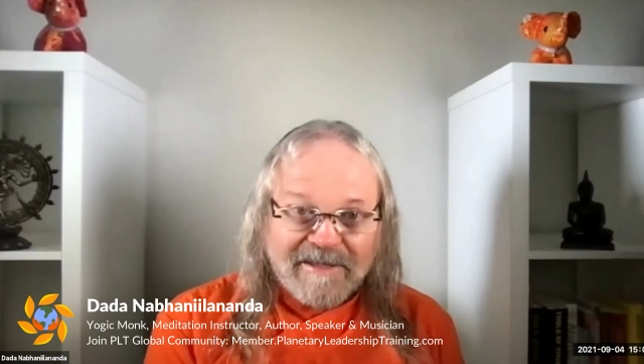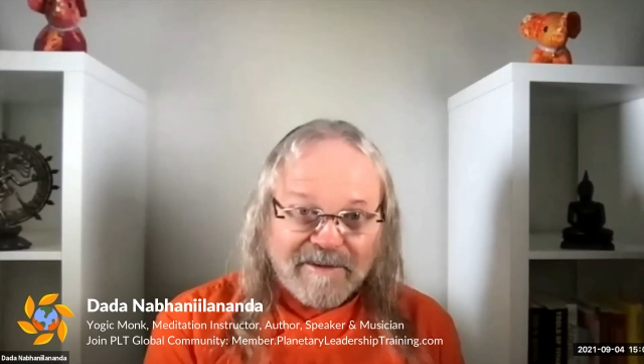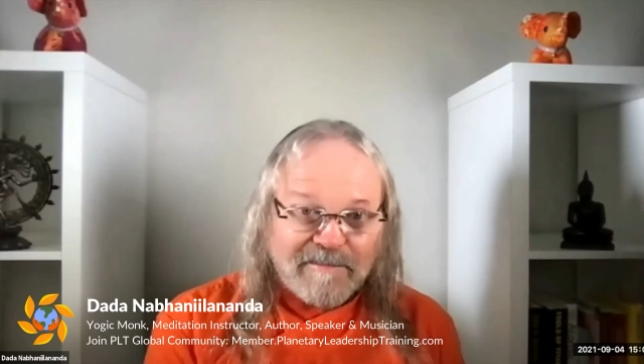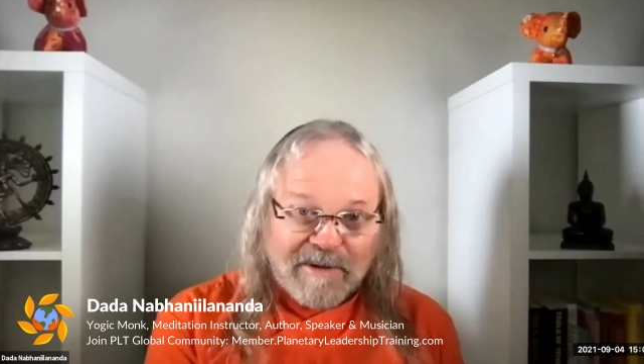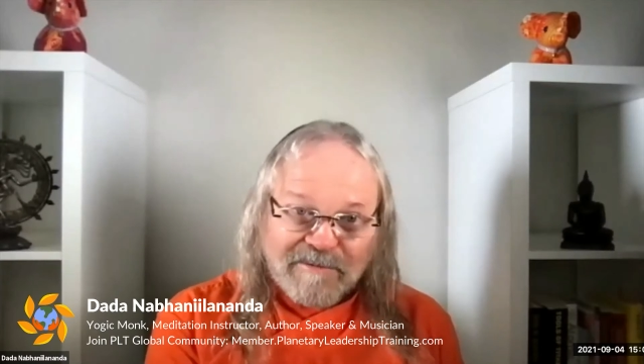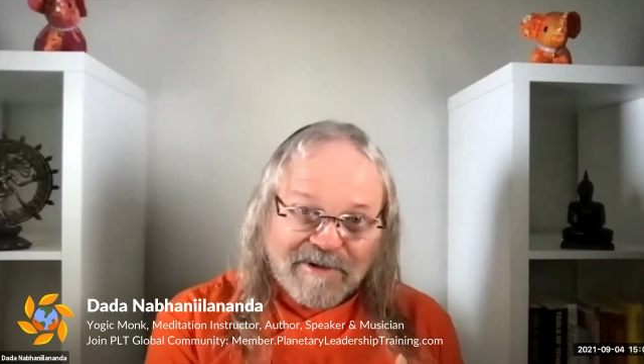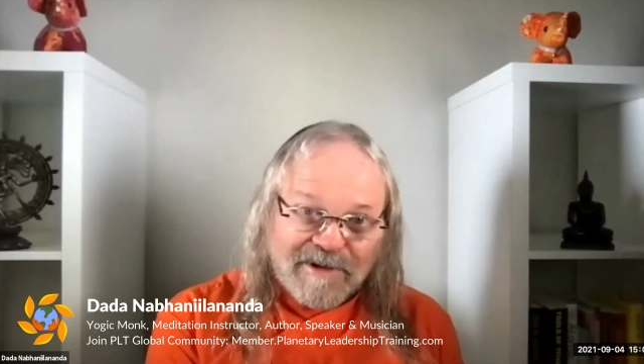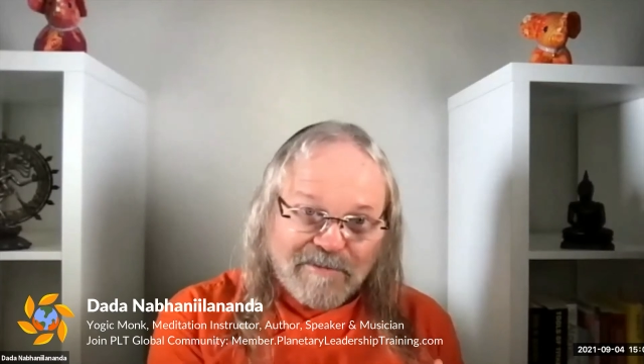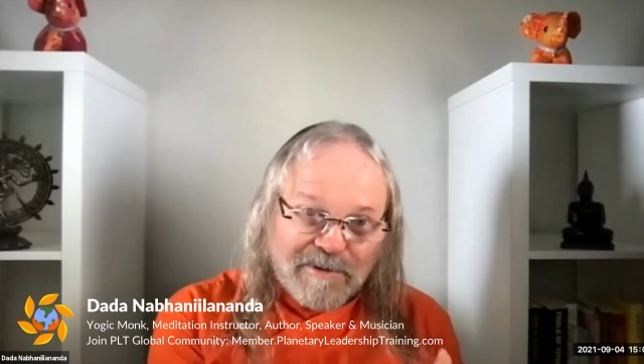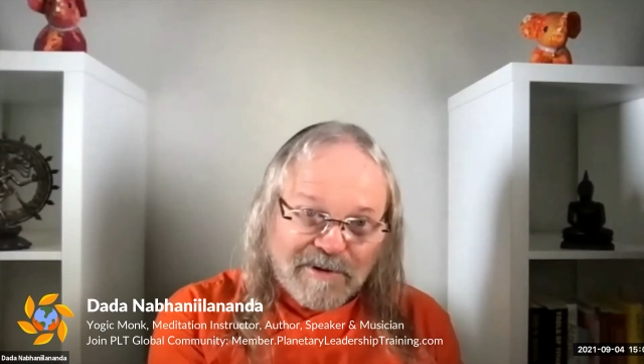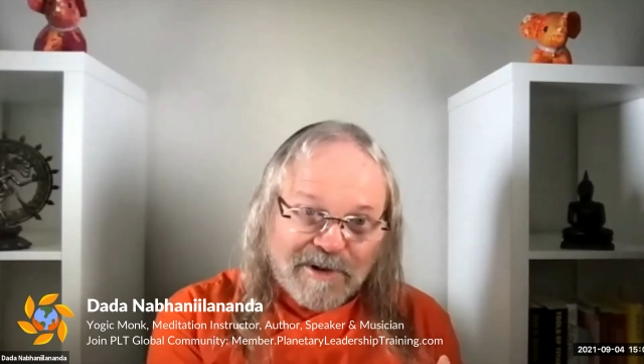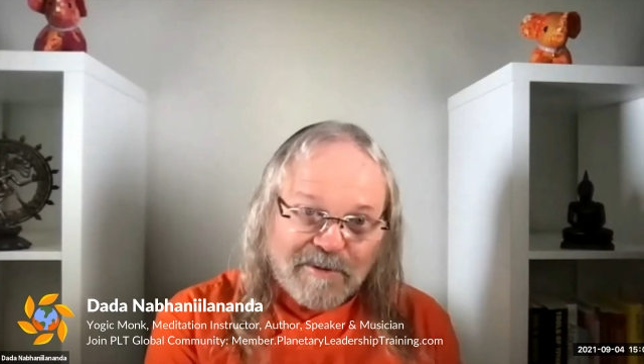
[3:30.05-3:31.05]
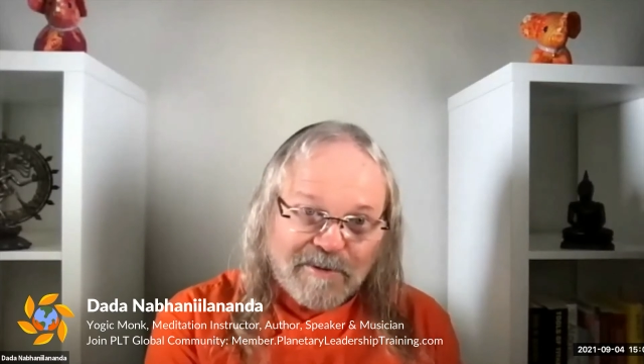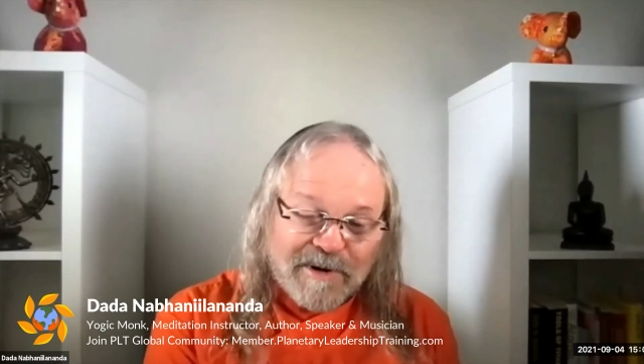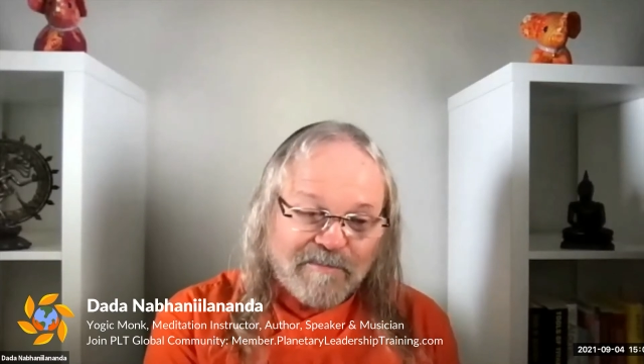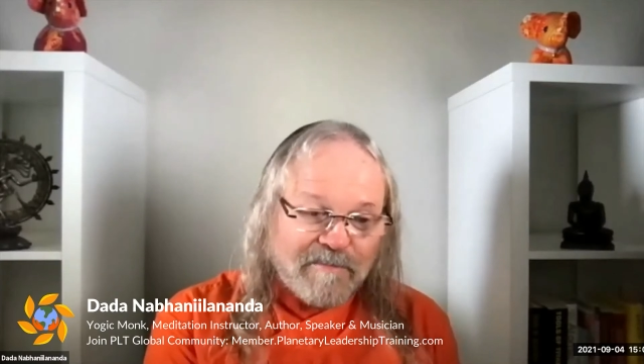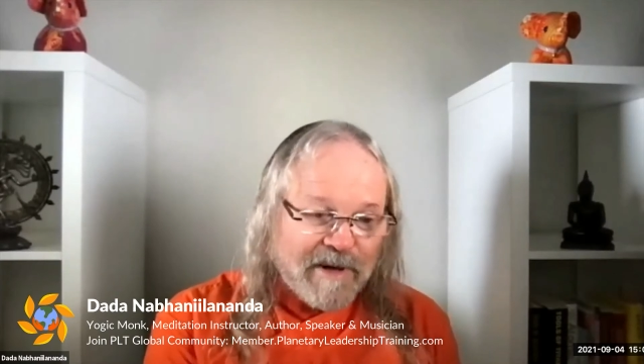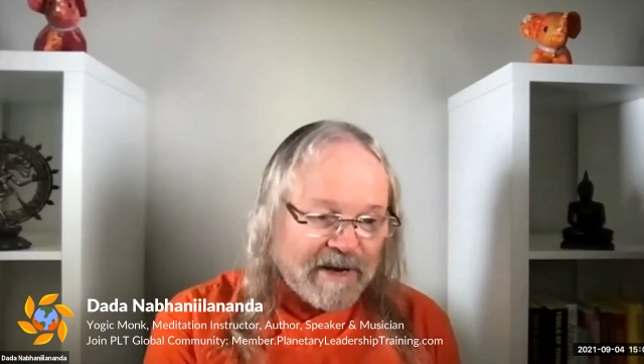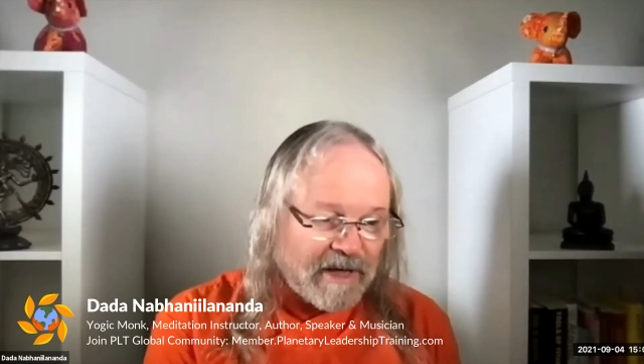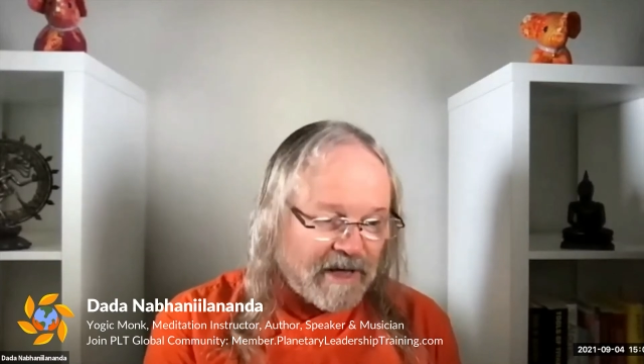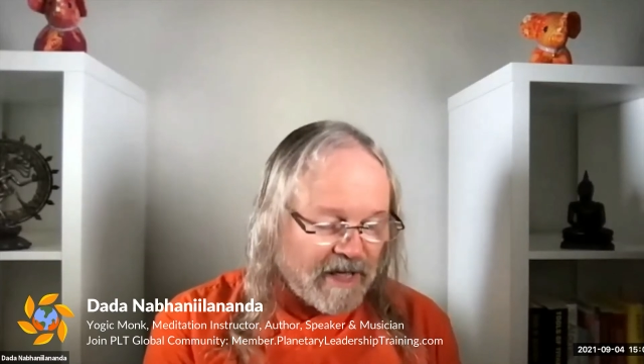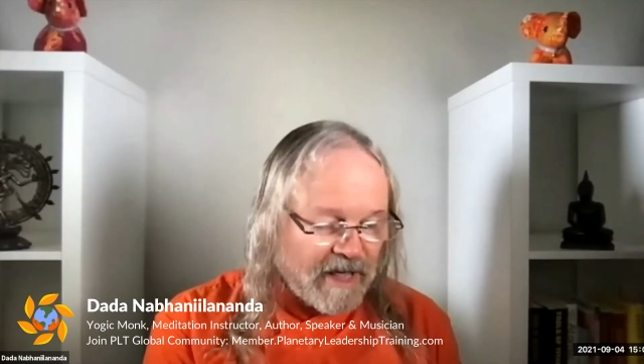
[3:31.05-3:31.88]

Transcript: sometimes they'll give you a little bit of money,